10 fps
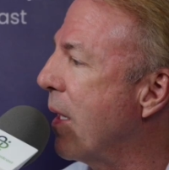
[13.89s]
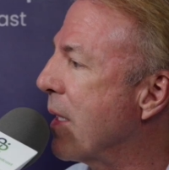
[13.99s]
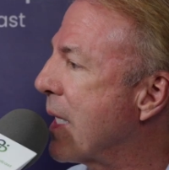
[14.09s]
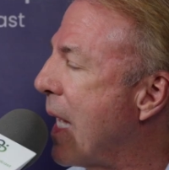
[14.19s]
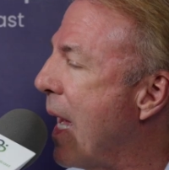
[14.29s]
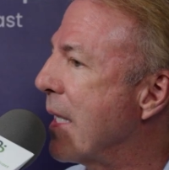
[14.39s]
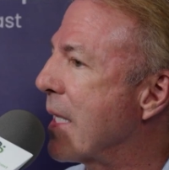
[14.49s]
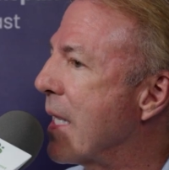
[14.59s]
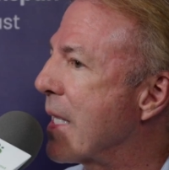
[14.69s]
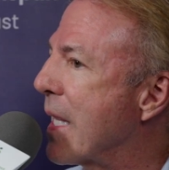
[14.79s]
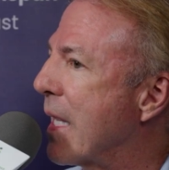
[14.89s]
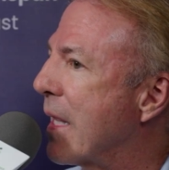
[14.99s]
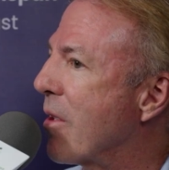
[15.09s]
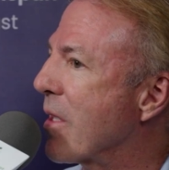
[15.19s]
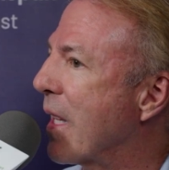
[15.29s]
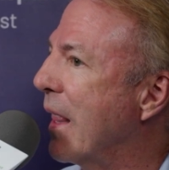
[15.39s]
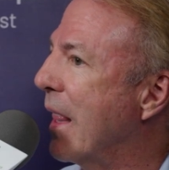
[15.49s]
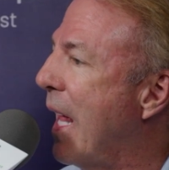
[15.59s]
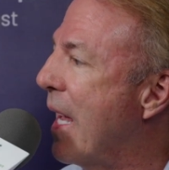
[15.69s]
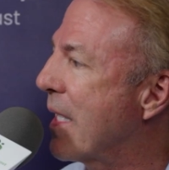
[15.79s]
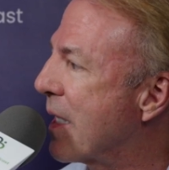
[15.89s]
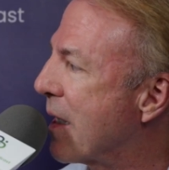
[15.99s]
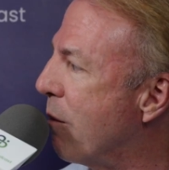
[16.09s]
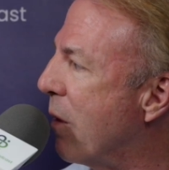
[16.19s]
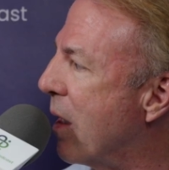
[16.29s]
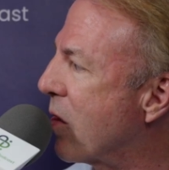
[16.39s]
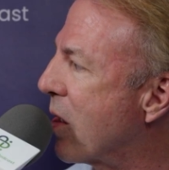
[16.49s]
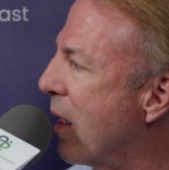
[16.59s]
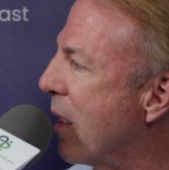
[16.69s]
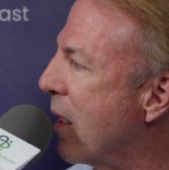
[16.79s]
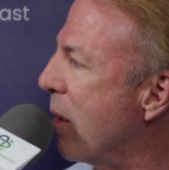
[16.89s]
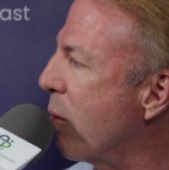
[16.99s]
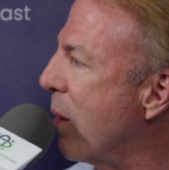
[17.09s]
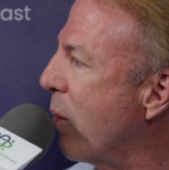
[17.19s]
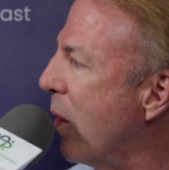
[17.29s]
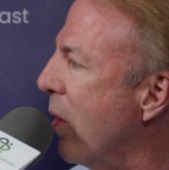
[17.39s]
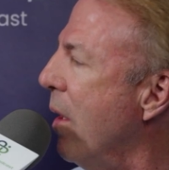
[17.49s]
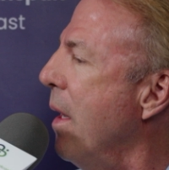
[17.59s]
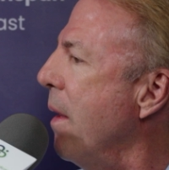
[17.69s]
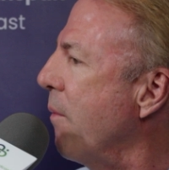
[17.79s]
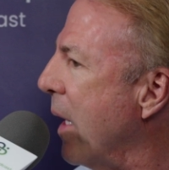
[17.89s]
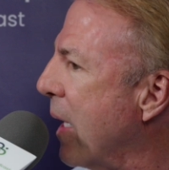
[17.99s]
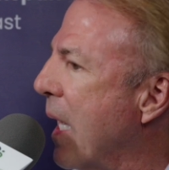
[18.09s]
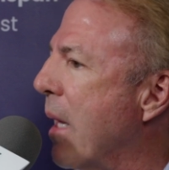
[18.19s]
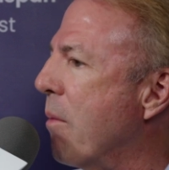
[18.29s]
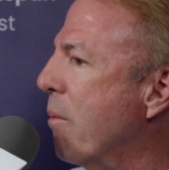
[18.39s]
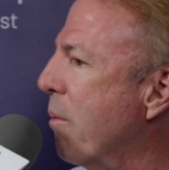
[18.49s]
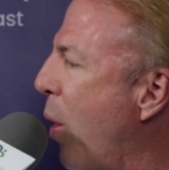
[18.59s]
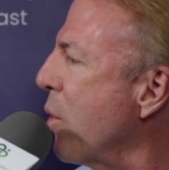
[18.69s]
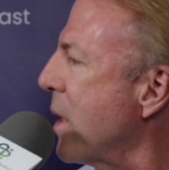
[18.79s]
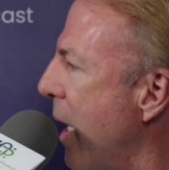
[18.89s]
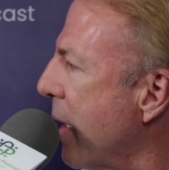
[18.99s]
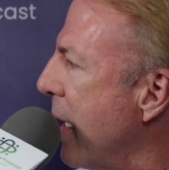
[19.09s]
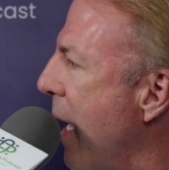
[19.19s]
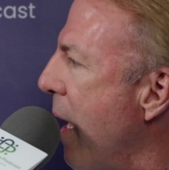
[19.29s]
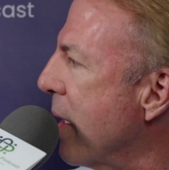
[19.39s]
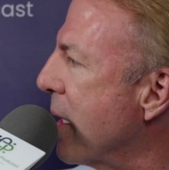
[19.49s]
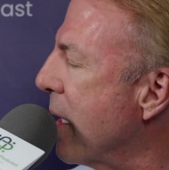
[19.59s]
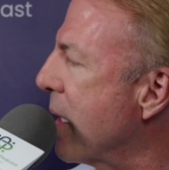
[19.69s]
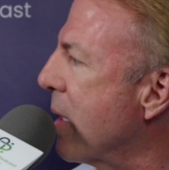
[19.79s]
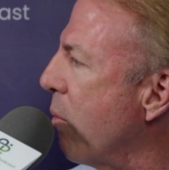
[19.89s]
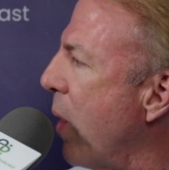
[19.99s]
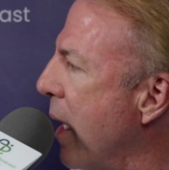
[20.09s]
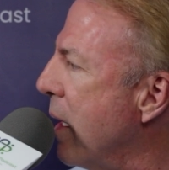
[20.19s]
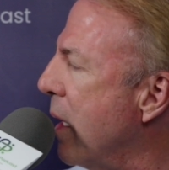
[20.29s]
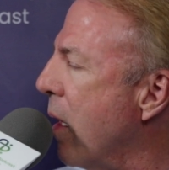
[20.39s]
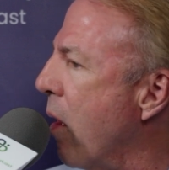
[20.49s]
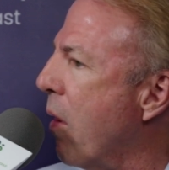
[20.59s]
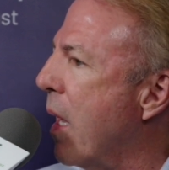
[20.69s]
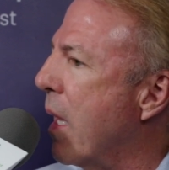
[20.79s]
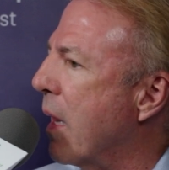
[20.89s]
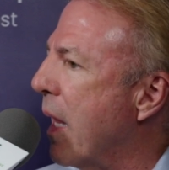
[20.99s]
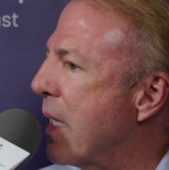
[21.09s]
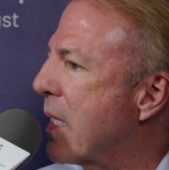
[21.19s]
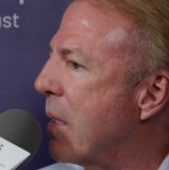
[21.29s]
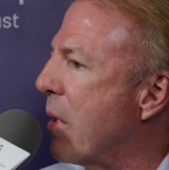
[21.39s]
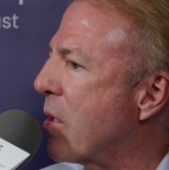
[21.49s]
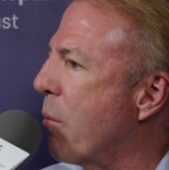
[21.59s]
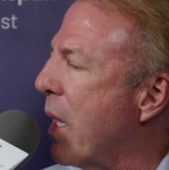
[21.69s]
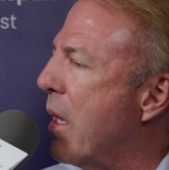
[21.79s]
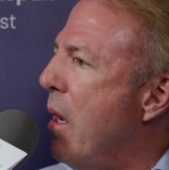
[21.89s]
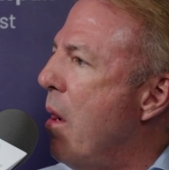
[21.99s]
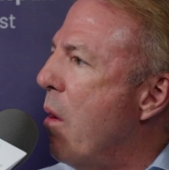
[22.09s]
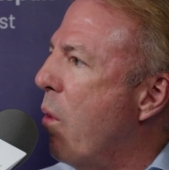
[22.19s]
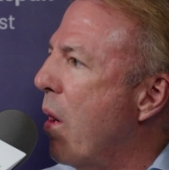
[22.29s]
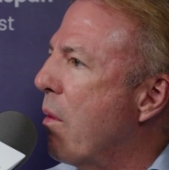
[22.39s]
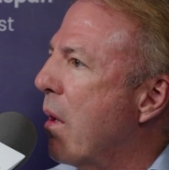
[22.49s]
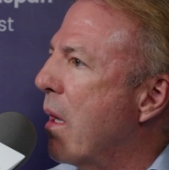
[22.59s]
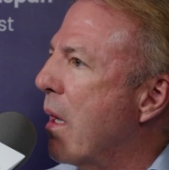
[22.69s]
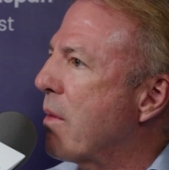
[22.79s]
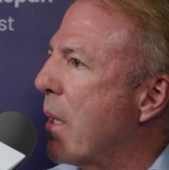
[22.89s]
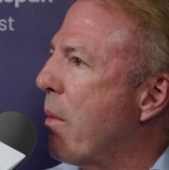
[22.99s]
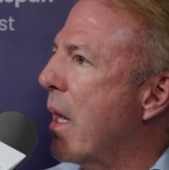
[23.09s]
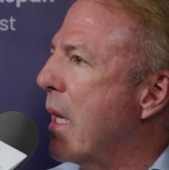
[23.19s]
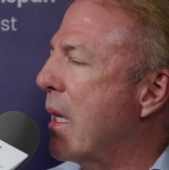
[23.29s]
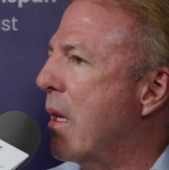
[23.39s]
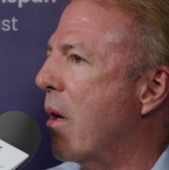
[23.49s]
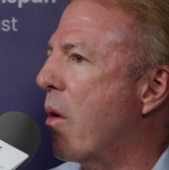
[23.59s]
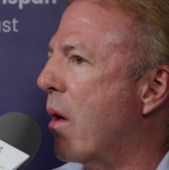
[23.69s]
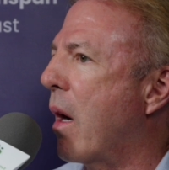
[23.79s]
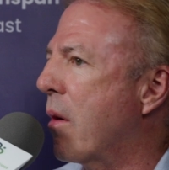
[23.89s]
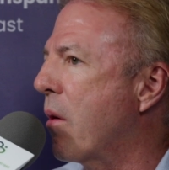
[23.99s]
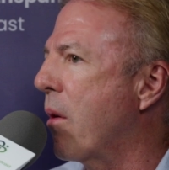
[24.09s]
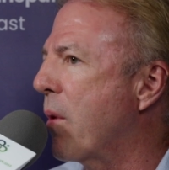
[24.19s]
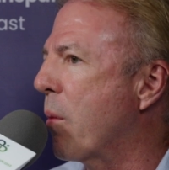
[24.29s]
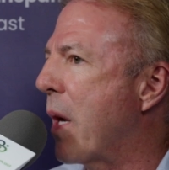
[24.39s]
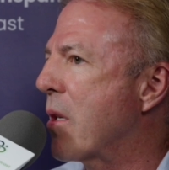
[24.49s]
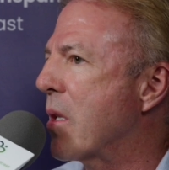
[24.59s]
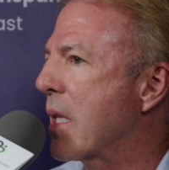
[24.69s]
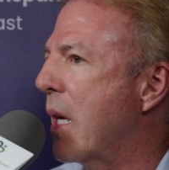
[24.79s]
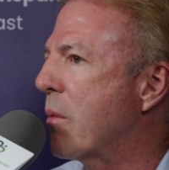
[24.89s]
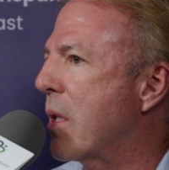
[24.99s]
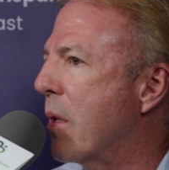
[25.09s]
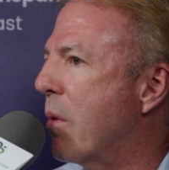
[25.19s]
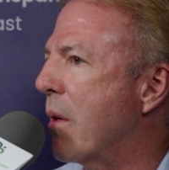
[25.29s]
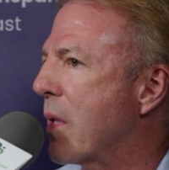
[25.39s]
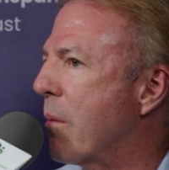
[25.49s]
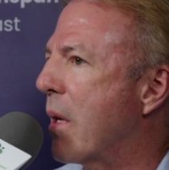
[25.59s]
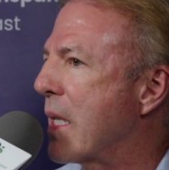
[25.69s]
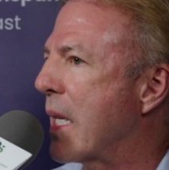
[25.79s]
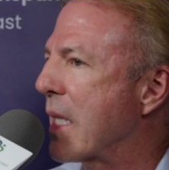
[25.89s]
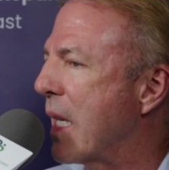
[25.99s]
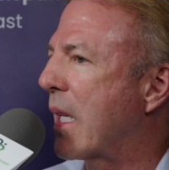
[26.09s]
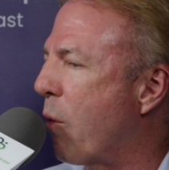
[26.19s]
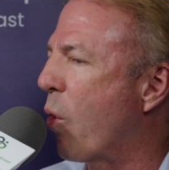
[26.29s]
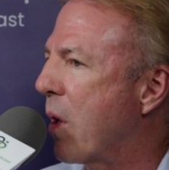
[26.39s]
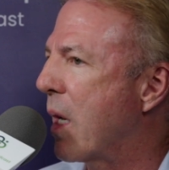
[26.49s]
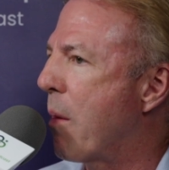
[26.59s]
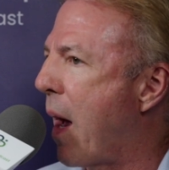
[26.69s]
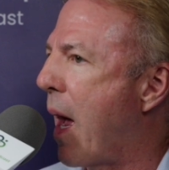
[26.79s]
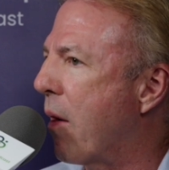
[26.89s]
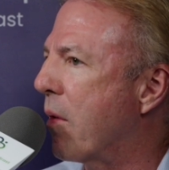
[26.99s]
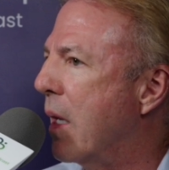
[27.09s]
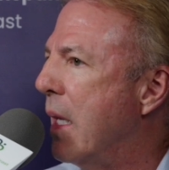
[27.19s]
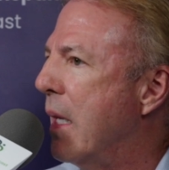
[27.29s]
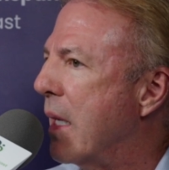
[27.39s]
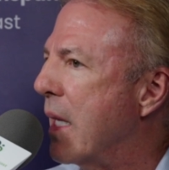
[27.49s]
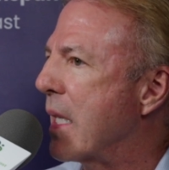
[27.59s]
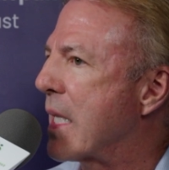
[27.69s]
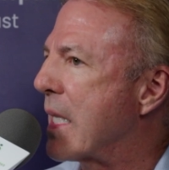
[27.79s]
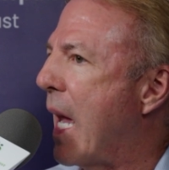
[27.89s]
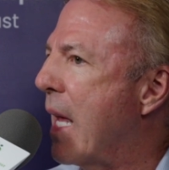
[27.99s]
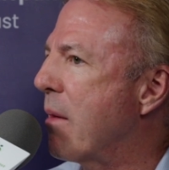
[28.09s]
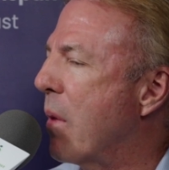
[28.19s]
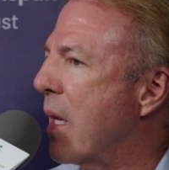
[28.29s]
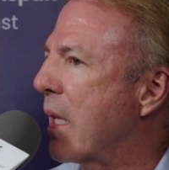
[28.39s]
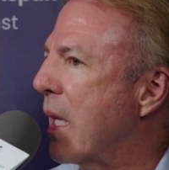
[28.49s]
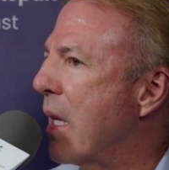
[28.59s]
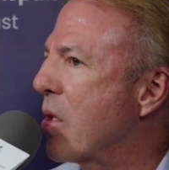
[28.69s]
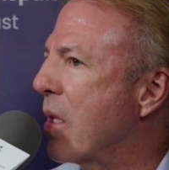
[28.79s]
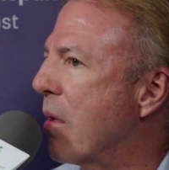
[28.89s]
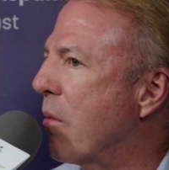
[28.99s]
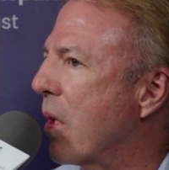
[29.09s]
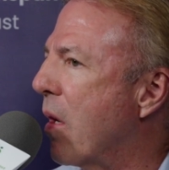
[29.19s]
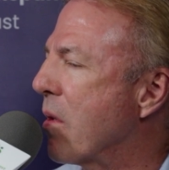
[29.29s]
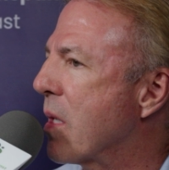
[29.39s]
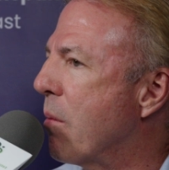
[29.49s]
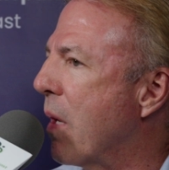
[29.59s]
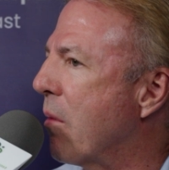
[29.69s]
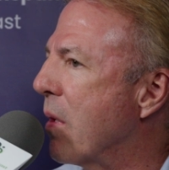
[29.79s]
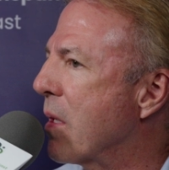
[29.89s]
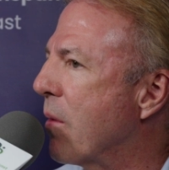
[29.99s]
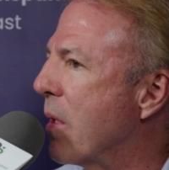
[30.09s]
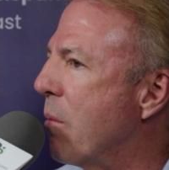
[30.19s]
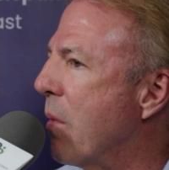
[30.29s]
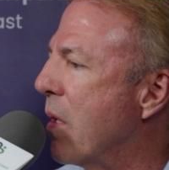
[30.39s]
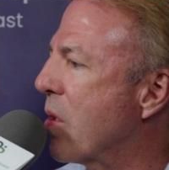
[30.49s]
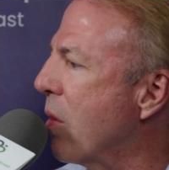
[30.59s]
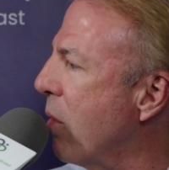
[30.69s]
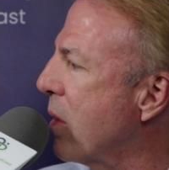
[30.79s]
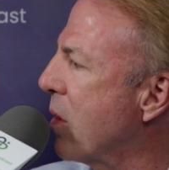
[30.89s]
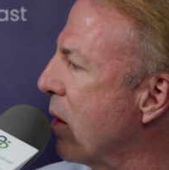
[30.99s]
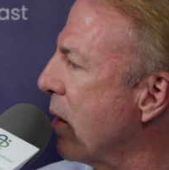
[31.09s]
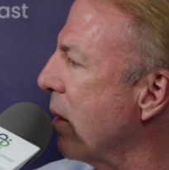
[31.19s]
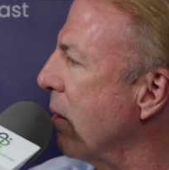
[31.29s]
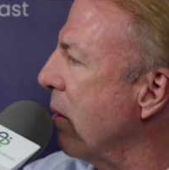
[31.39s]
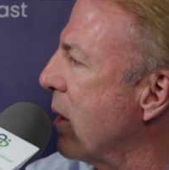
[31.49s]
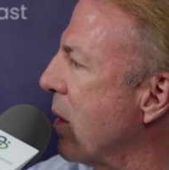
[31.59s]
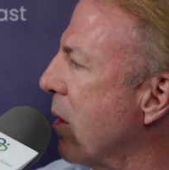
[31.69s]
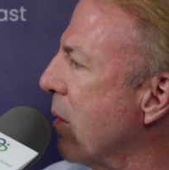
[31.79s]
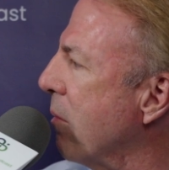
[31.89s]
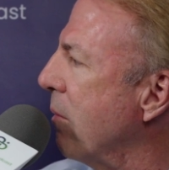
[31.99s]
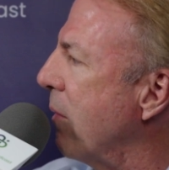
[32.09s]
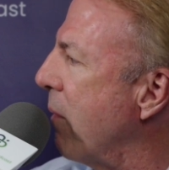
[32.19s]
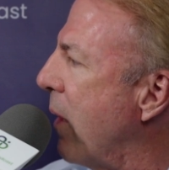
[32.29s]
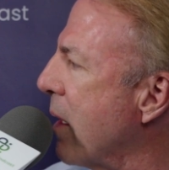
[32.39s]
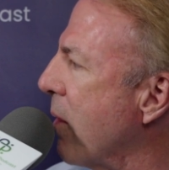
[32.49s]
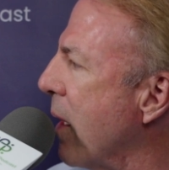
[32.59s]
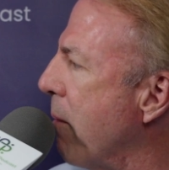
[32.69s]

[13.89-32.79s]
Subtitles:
on statins is that there's less dementia in people, again, post hoc analysis, but, less dementia. But what if somebody, I don't know if your patients come to you, but if somebody says, look, I'm worried about this statin medication in regards to my risk for dementia, what's your advice for